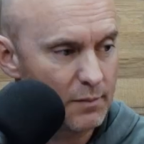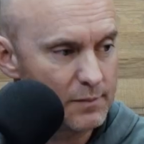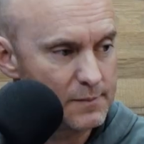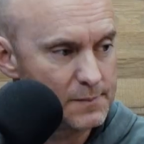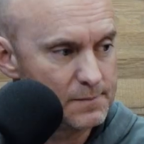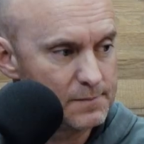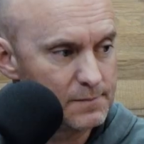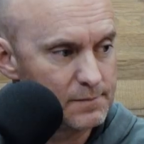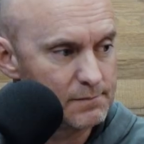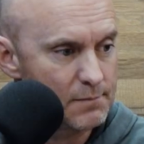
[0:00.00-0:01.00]

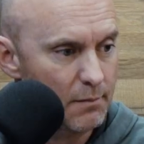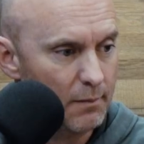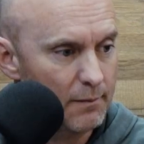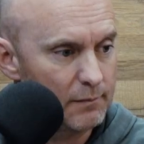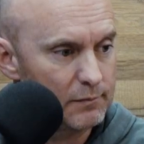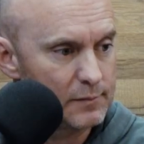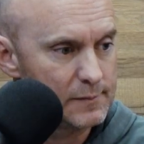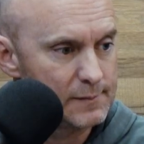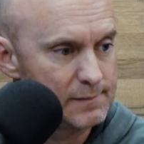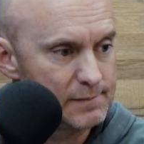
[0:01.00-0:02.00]

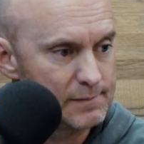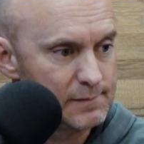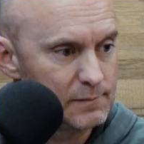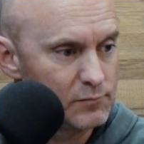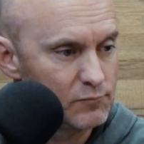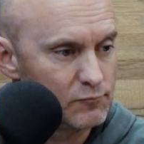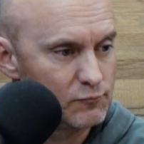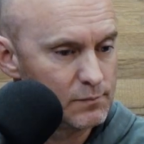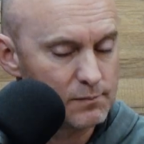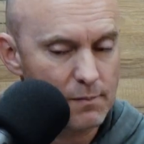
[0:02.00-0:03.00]

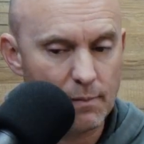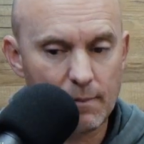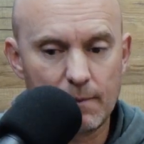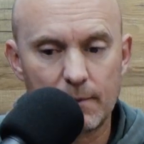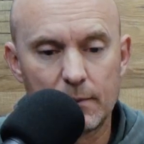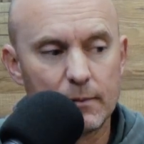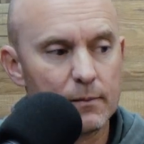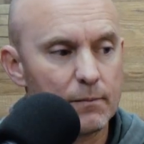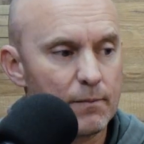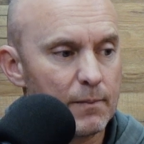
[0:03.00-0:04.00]

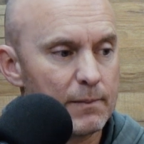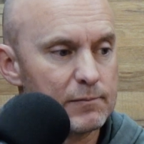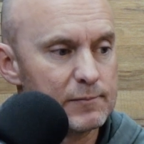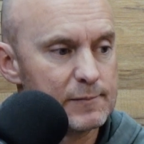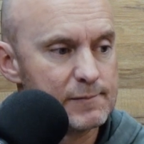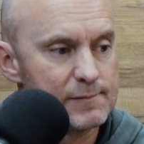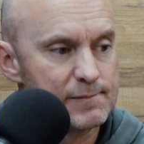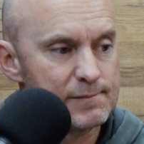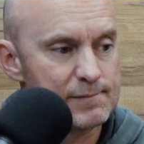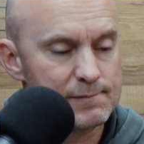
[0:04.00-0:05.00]

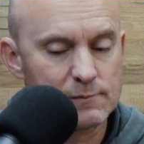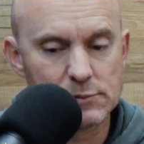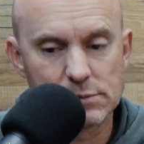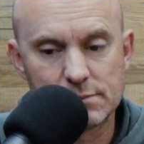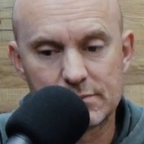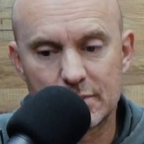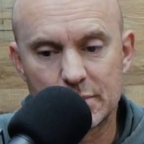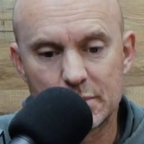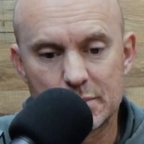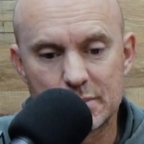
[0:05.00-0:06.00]

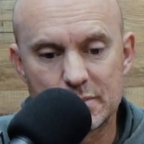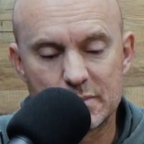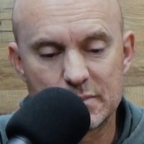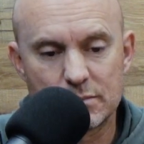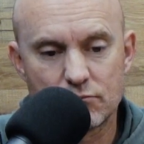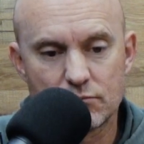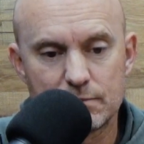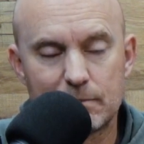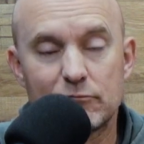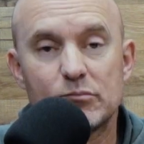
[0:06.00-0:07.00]

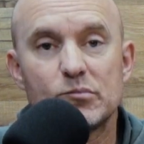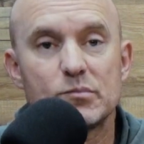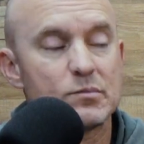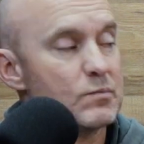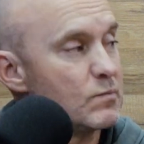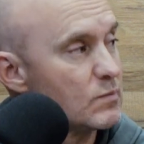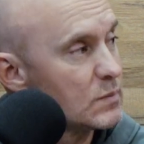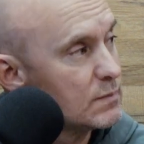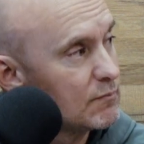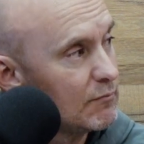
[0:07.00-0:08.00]
No words are spoken by the person on screen.